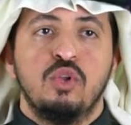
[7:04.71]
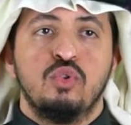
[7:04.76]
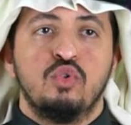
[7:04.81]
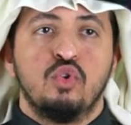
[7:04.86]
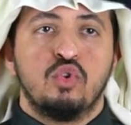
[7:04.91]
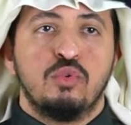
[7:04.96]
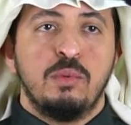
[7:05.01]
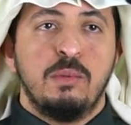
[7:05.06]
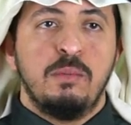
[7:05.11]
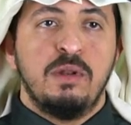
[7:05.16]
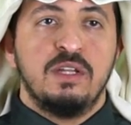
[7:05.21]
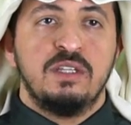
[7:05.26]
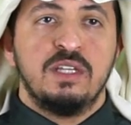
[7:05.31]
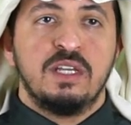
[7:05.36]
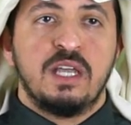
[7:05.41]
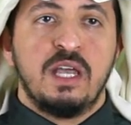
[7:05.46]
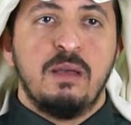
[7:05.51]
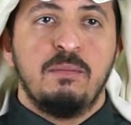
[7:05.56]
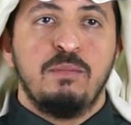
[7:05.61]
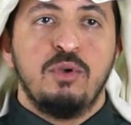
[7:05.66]
Tooth mobility
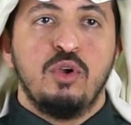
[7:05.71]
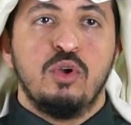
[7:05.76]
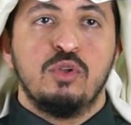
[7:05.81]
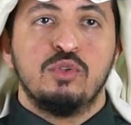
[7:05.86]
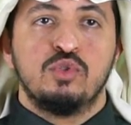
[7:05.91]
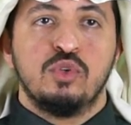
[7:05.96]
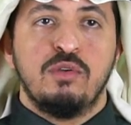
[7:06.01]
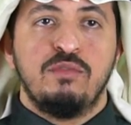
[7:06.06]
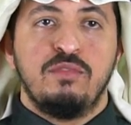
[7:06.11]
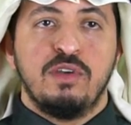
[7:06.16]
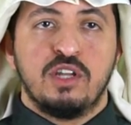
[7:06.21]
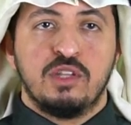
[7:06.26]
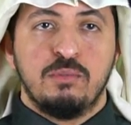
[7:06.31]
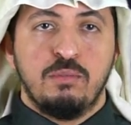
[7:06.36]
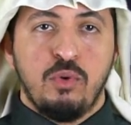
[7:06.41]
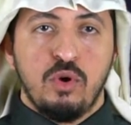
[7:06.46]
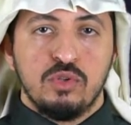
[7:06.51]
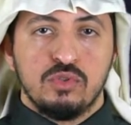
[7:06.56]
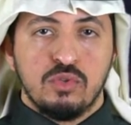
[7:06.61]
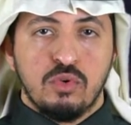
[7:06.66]
can be also affect
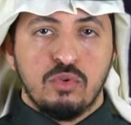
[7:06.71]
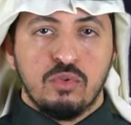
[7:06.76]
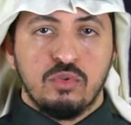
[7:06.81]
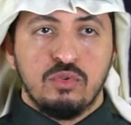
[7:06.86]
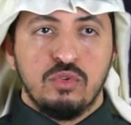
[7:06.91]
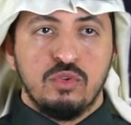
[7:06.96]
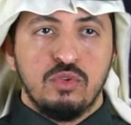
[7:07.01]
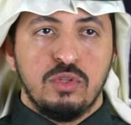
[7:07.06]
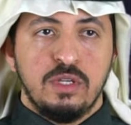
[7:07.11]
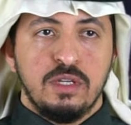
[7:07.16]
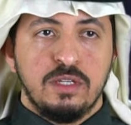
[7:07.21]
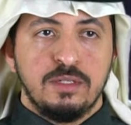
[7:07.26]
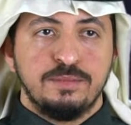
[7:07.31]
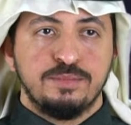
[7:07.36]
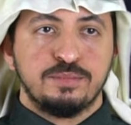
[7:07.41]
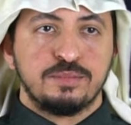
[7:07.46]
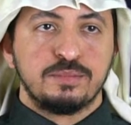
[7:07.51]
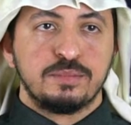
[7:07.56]
post-orthodontic